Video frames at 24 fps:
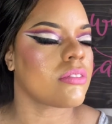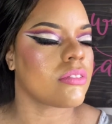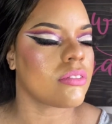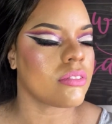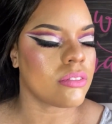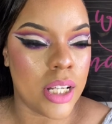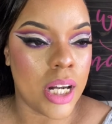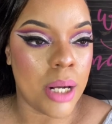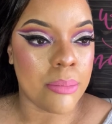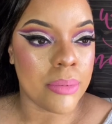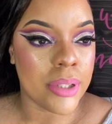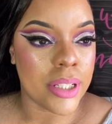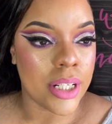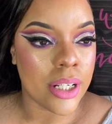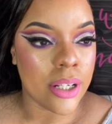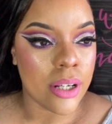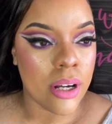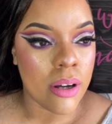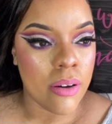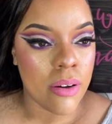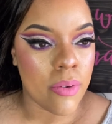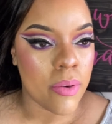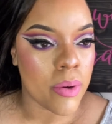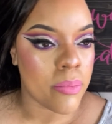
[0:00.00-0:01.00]
And I'm gonna
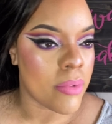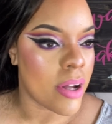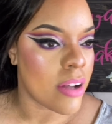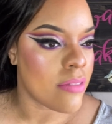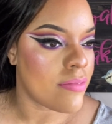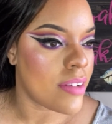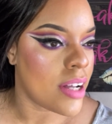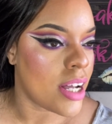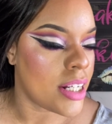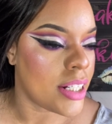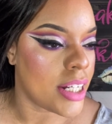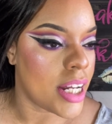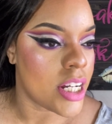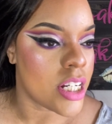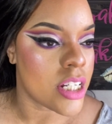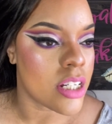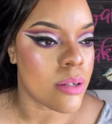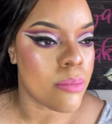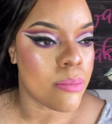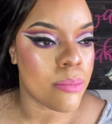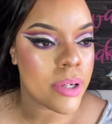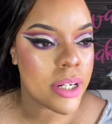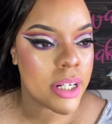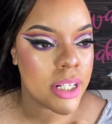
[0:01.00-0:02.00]
go in with my
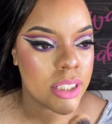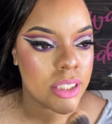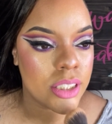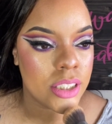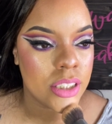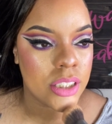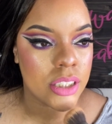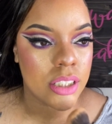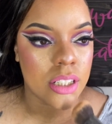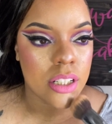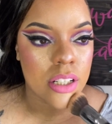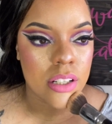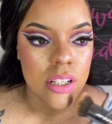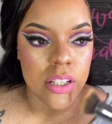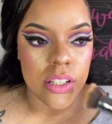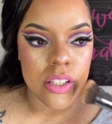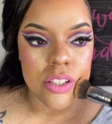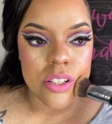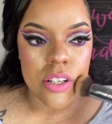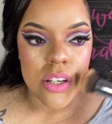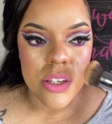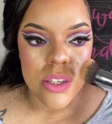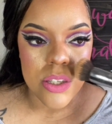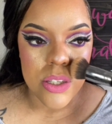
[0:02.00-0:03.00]
foundation brush
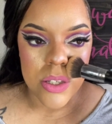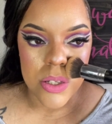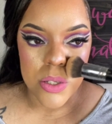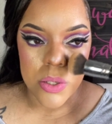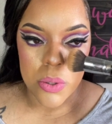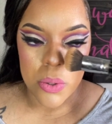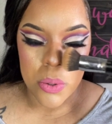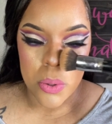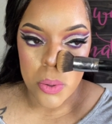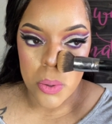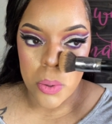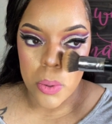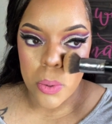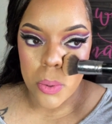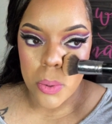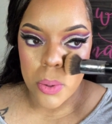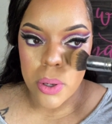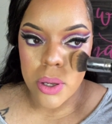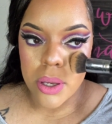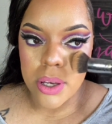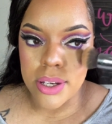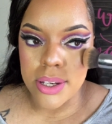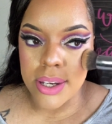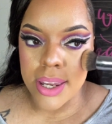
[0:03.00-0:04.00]
just to
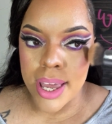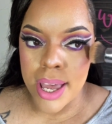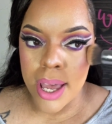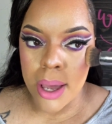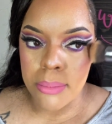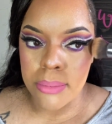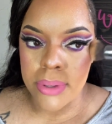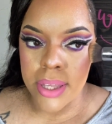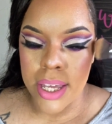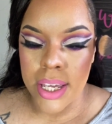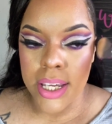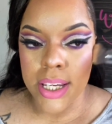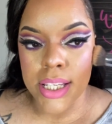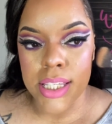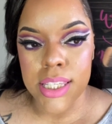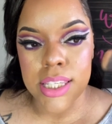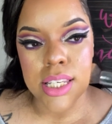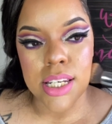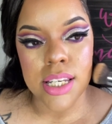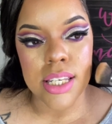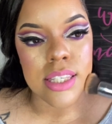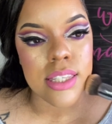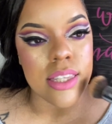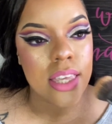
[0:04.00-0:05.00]
dab that into
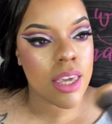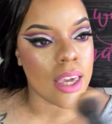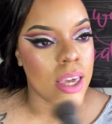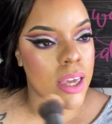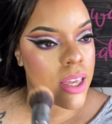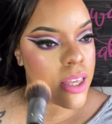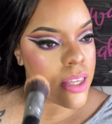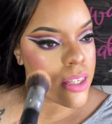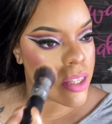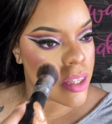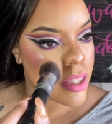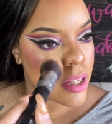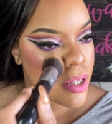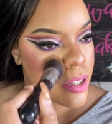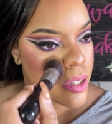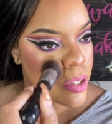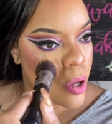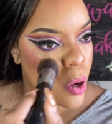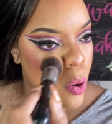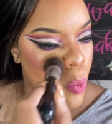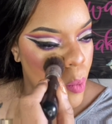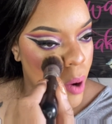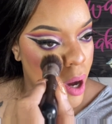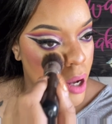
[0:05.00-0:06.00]
the skin so there's
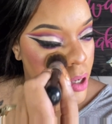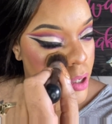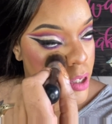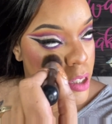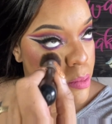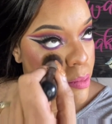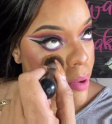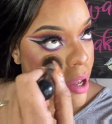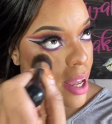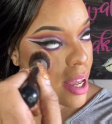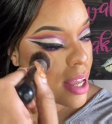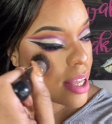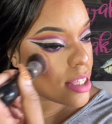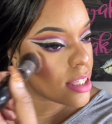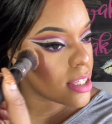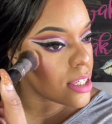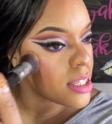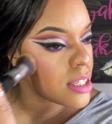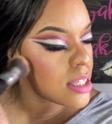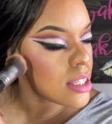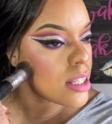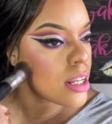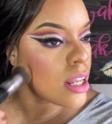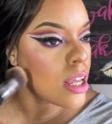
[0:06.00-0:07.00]
no water spots
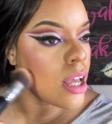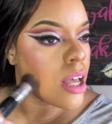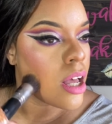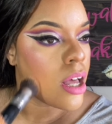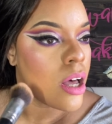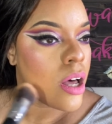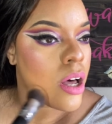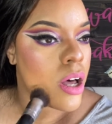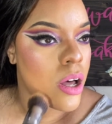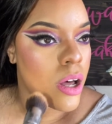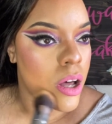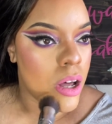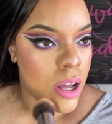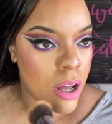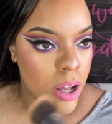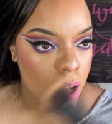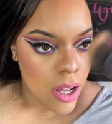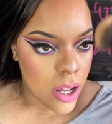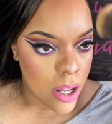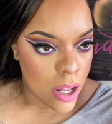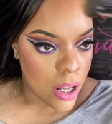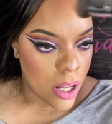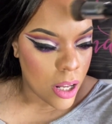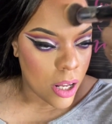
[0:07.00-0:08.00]
and
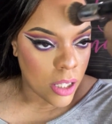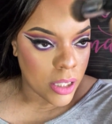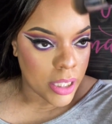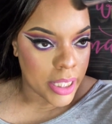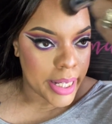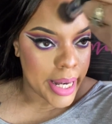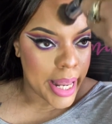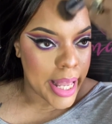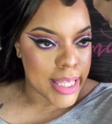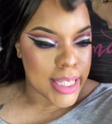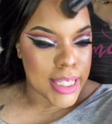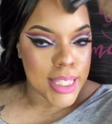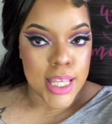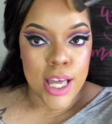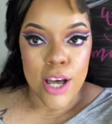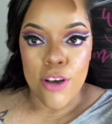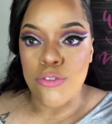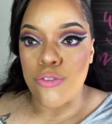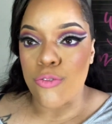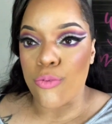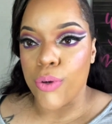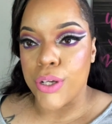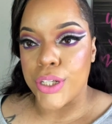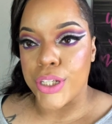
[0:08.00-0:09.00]
all of that
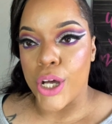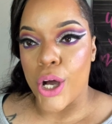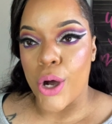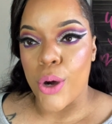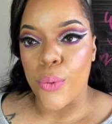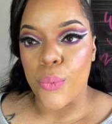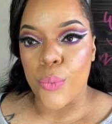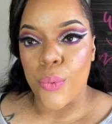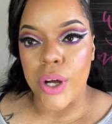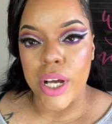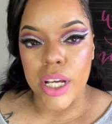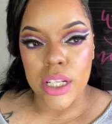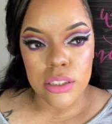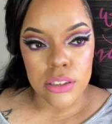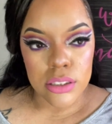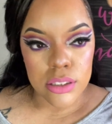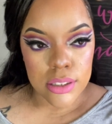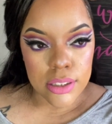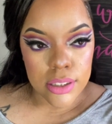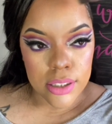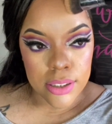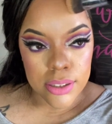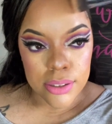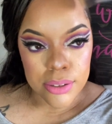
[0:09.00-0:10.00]
stuff we don't
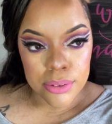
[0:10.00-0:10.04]
want.